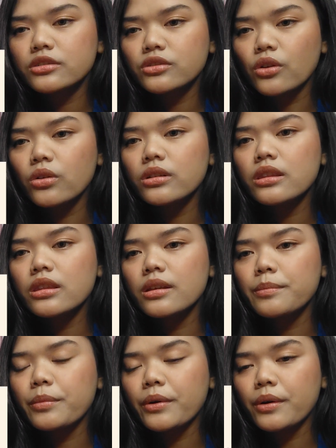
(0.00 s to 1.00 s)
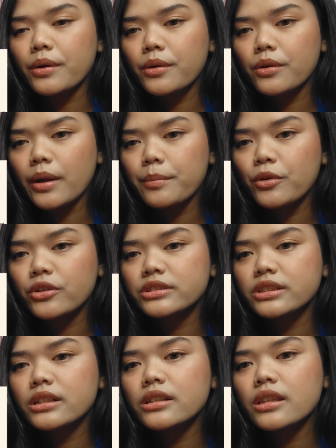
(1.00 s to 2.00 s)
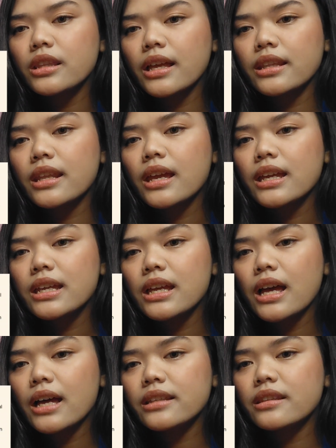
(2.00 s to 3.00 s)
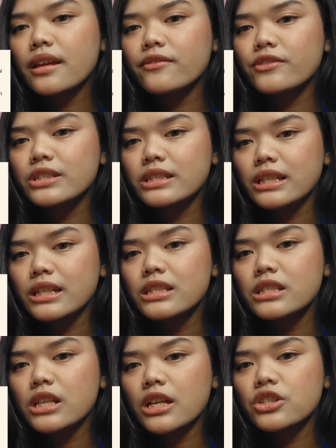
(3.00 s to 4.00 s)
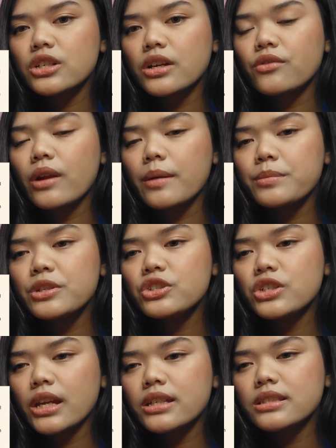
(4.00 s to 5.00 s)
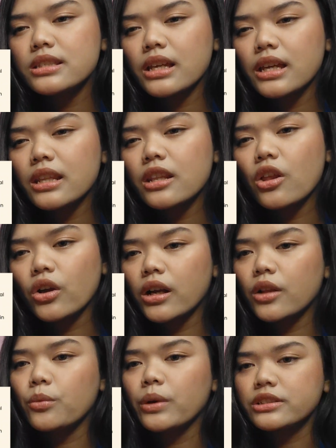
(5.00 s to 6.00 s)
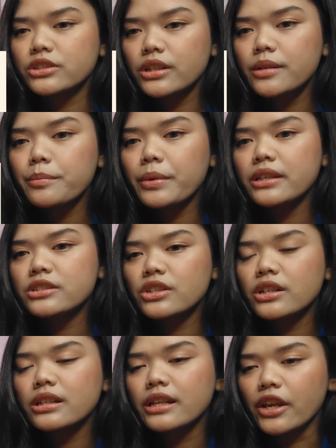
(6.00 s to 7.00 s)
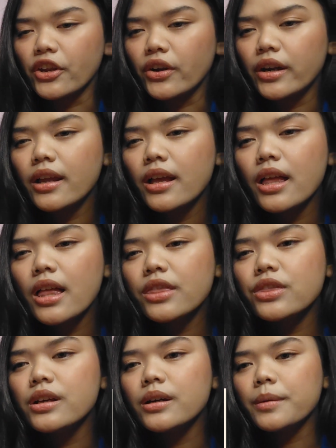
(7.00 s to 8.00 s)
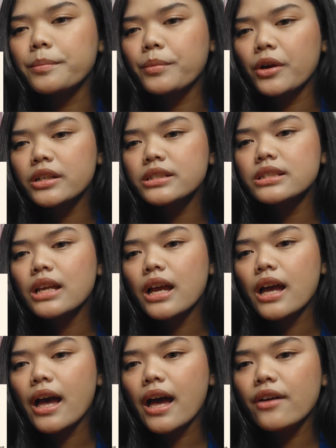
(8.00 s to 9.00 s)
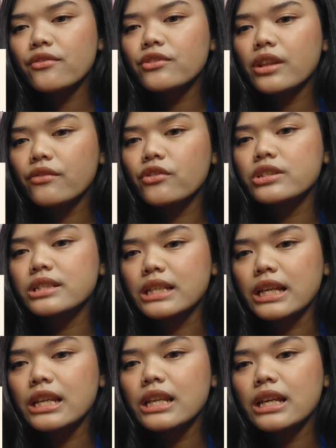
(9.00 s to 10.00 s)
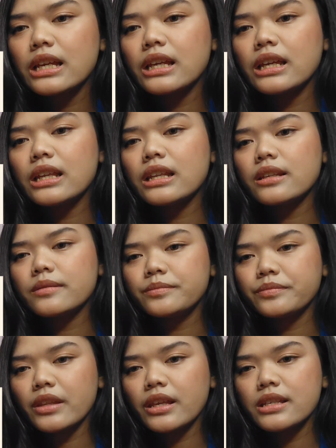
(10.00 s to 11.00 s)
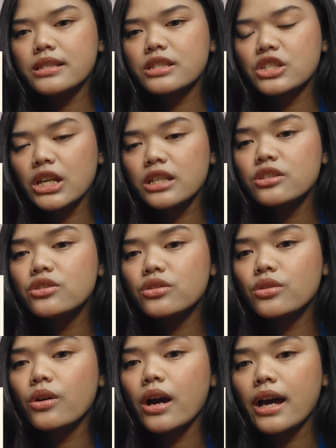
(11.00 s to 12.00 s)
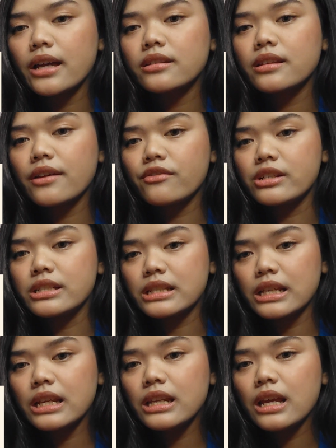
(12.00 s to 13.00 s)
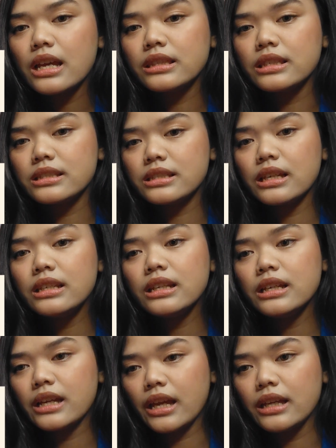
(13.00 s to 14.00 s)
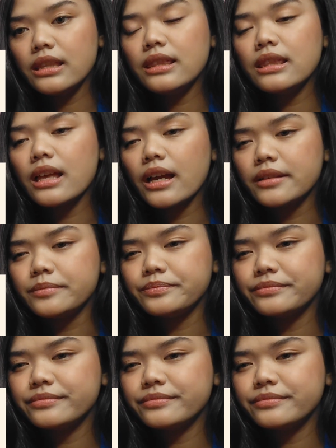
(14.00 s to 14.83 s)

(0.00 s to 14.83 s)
told the reporter that he had never seen such a rapid change in local weather pattern there. The parts have never seen in is changed to had never seen. This indicates that